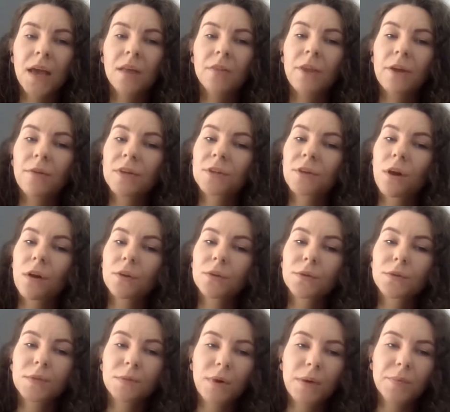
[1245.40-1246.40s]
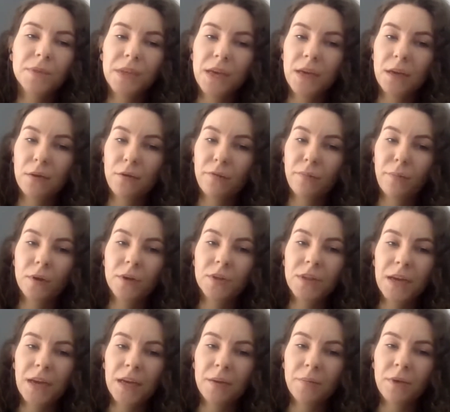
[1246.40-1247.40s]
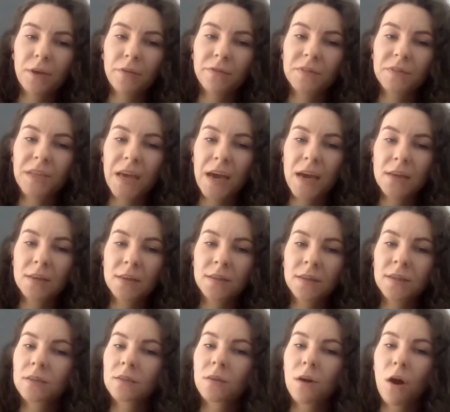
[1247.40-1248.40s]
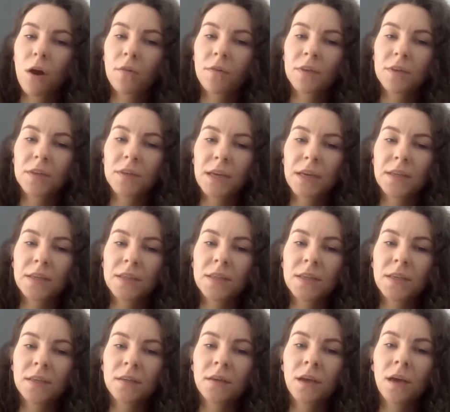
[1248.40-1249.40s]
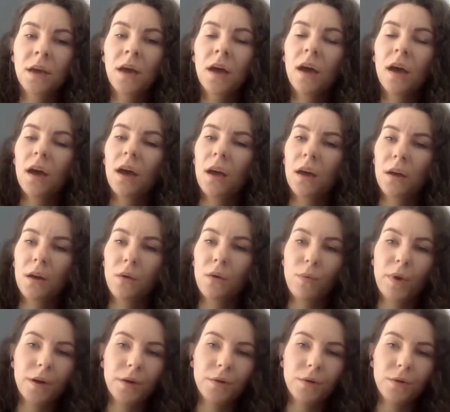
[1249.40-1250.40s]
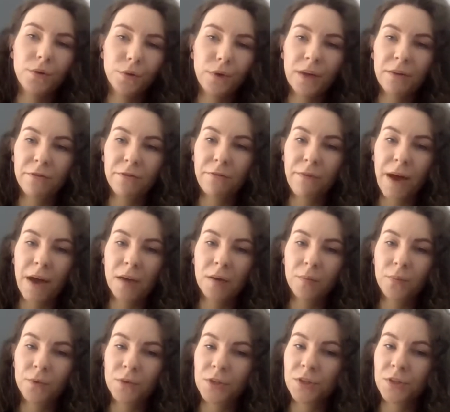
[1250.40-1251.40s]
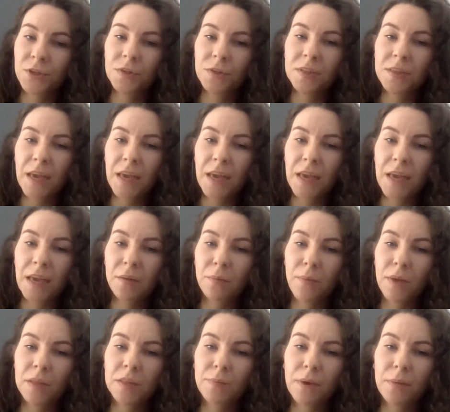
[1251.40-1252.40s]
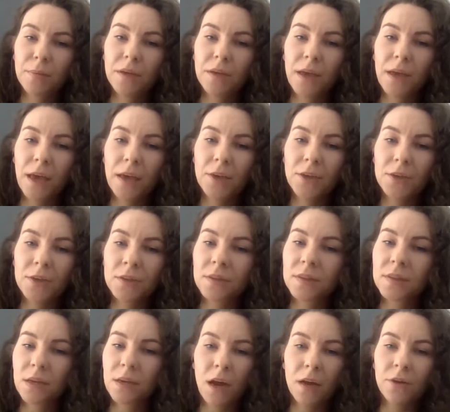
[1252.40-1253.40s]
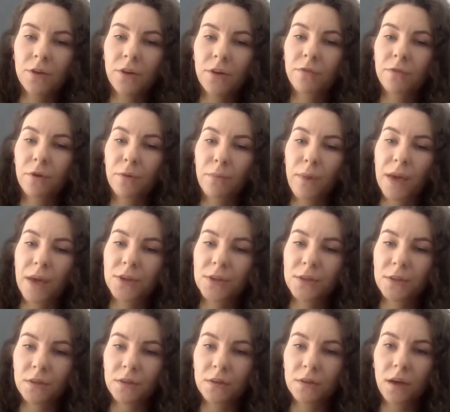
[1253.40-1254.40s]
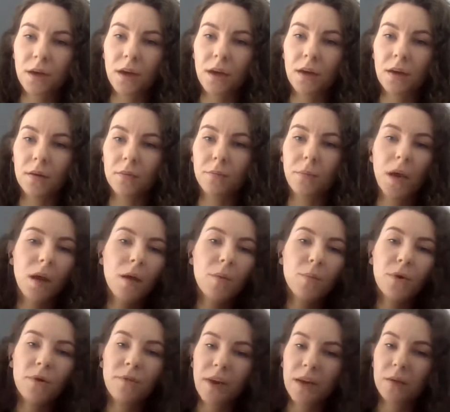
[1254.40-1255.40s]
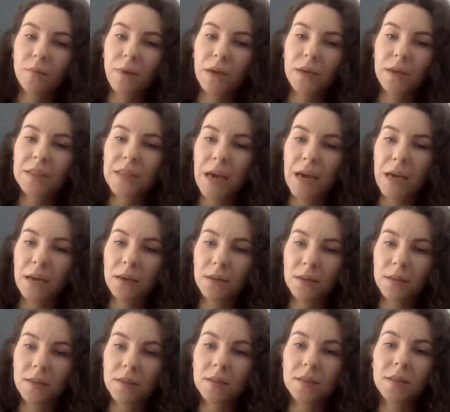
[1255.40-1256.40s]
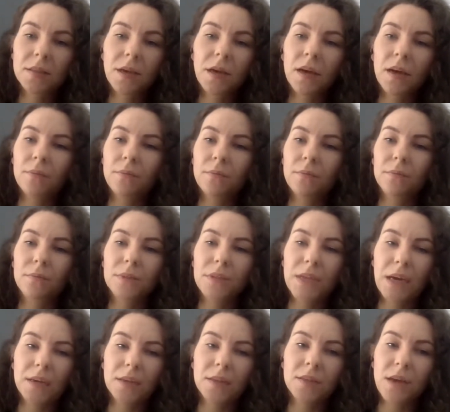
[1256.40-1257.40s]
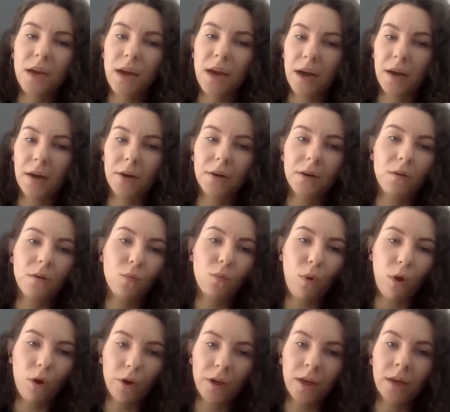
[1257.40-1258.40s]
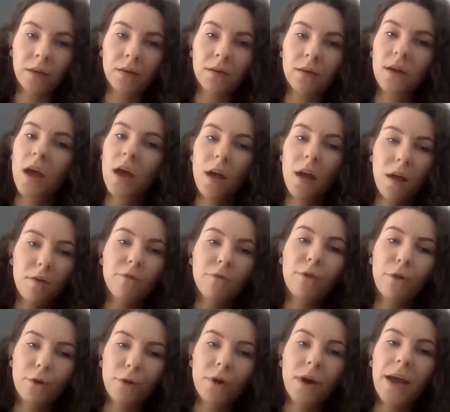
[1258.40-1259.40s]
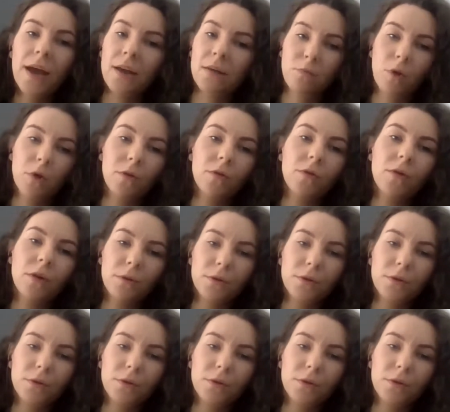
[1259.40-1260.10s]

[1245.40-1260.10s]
There is also the website of Polish Academy of Sciences in COVID-19, where you can find position statements, publications, and other information provided by the scientists that are working for and or